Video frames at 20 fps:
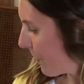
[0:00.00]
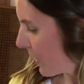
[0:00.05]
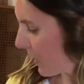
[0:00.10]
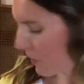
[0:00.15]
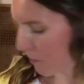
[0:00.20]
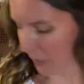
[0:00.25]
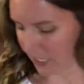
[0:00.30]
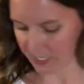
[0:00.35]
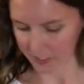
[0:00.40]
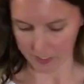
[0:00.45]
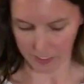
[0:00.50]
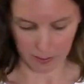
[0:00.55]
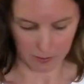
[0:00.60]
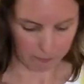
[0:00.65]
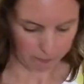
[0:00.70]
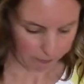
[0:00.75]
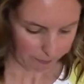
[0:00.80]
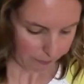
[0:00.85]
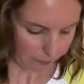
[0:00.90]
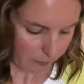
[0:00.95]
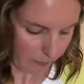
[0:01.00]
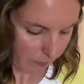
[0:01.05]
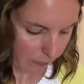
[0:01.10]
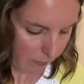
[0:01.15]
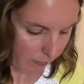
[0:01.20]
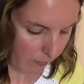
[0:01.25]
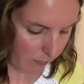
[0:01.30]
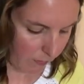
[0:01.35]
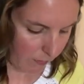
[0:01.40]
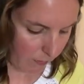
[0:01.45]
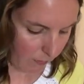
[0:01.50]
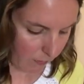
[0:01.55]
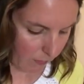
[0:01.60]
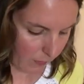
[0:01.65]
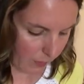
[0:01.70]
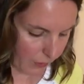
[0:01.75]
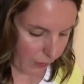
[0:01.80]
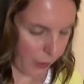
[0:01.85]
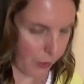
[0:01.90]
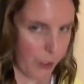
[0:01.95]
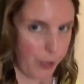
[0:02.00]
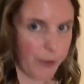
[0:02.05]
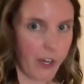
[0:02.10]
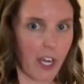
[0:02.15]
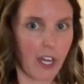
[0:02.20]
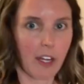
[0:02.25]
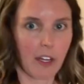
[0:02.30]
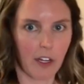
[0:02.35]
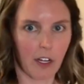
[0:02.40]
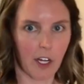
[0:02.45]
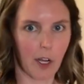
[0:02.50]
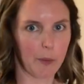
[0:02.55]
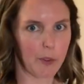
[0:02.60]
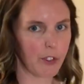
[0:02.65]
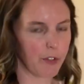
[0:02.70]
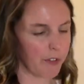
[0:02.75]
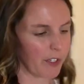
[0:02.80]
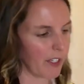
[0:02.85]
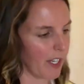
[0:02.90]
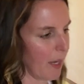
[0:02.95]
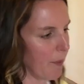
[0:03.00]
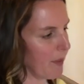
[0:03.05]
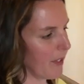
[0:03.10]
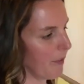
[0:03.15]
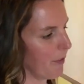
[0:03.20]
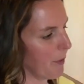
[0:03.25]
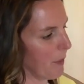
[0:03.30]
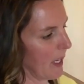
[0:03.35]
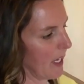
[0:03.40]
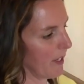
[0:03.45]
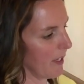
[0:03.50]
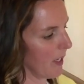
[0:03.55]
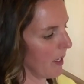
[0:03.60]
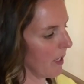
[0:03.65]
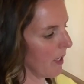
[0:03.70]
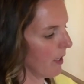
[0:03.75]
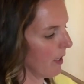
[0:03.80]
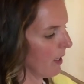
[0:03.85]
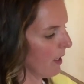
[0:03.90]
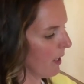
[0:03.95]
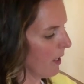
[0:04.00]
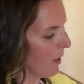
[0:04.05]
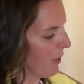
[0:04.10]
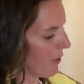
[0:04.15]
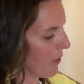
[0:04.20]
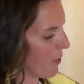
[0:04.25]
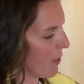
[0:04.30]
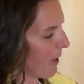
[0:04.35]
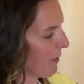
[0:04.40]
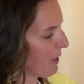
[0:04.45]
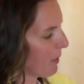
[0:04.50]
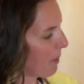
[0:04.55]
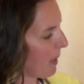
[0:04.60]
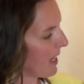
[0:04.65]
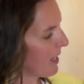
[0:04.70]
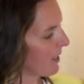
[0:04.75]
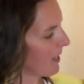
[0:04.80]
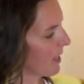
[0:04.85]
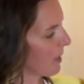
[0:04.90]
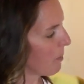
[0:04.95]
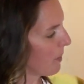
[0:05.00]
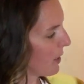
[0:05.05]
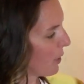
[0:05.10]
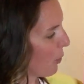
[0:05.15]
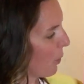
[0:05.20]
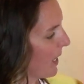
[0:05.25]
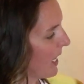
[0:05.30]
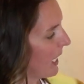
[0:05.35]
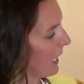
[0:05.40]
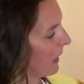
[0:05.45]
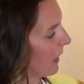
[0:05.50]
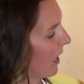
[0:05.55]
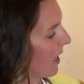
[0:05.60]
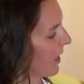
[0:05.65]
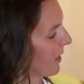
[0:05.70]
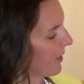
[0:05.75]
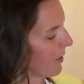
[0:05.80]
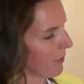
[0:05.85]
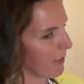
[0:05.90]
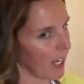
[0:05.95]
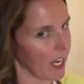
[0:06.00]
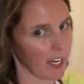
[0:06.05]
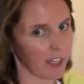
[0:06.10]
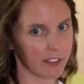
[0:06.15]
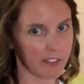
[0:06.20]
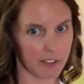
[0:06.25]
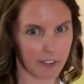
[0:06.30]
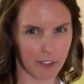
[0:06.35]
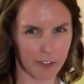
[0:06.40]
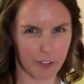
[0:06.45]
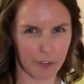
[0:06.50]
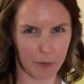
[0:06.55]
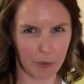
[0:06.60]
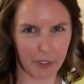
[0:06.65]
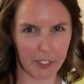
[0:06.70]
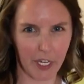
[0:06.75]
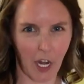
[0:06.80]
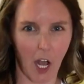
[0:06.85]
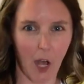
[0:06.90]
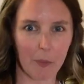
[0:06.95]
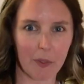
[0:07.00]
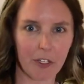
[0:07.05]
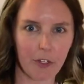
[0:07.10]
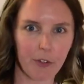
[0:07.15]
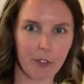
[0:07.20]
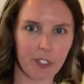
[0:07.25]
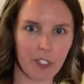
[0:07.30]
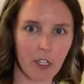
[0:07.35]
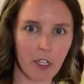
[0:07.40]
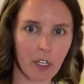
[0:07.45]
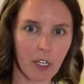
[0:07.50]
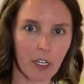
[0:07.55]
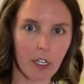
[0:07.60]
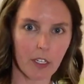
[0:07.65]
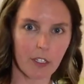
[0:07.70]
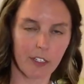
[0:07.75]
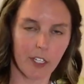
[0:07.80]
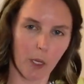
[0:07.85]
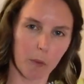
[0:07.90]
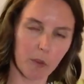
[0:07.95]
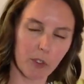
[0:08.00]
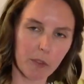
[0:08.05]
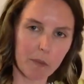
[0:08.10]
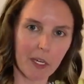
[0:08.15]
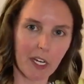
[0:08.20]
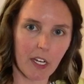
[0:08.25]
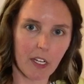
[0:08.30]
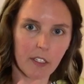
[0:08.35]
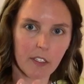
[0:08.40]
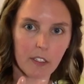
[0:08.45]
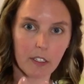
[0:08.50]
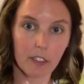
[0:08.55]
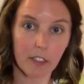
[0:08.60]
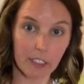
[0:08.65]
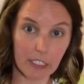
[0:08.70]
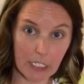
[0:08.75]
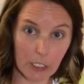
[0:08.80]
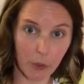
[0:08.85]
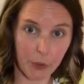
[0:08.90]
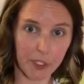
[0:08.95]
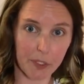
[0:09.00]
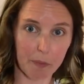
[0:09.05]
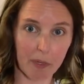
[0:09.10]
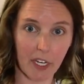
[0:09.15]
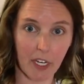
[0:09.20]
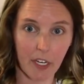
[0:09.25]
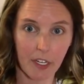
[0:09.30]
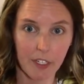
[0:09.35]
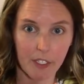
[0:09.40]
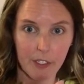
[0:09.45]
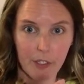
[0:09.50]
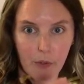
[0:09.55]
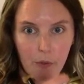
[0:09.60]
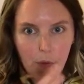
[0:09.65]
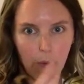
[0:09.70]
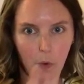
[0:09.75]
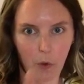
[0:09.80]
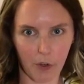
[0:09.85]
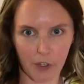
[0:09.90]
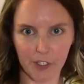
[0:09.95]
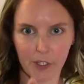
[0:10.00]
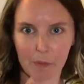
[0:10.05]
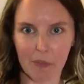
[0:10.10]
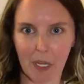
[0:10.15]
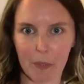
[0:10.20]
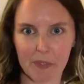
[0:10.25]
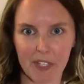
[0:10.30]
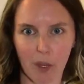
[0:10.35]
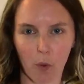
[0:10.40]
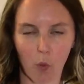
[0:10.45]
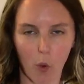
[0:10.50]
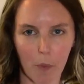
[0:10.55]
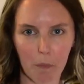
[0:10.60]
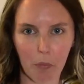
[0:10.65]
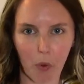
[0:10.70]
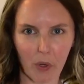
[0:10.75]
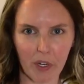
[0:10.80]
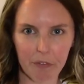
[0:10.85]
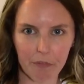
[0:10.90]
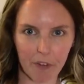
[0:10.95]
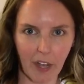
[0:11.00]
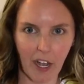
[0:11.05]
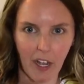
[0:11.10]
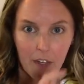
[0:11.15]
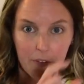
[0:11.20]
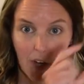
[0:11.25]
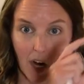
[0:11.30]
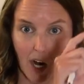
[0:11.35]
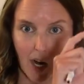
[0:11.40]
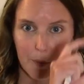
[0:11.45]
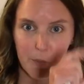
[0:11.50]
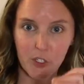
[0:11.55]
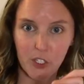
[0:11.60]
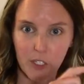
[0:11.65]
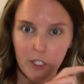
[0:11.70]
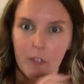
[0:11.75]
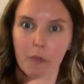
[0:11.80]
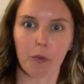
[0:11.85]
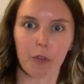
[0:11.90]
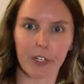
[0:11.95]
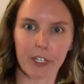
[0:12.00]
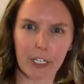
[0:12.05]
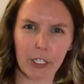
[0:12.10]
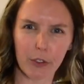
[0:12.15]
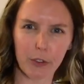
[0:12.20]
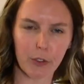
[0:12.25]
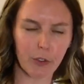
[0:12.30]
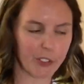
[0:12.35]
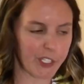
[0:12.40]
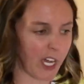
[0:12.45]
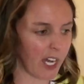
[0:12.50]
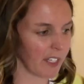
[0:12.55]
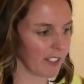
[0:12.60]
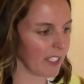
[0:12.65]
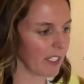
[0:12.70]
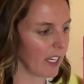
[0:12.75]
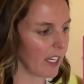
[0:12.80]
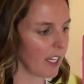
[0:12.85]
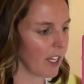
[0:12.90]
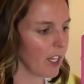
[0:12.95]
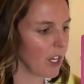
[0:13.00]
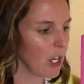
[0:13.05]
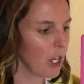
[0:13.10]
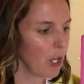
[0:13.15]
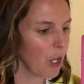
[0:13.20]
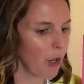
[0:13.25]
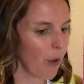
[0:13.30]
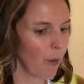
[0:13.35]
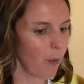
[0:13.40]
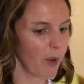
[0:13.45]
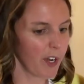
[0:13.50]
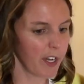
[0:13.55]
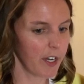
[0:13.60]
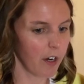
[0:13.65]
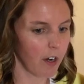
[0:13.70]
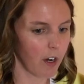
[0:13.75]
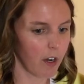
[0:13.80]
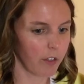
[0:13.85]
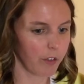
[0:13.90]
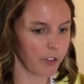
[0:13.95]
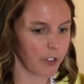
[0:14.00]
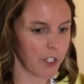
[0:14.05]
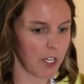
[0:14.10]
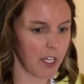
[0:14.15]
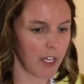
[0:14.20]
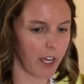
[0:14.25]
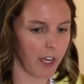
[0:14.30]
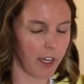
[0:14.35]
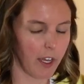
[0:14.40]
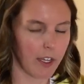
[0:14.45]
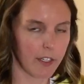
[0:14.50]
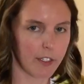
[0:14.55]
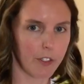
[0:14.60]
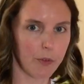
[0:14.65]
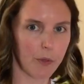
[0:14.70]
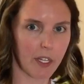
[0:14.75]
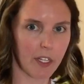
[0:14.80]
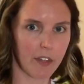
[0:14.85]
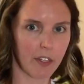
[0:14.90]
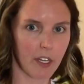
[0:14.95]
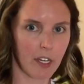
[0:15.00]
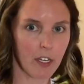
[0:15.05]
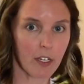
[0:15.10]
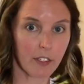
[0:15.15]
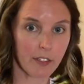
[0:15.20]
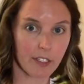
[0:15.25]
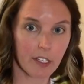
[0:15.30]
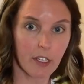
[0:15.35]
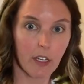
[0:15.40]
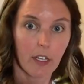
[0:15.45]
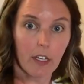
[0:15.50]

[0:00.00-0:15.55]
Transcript: spacing. So you've got a couple different types of spacing. So you have spacing between lines of text. This is really common. You see double spaced, single spaced, or sometimes that 1.5 option if we're in Google Docs. Again, we are looking at doing things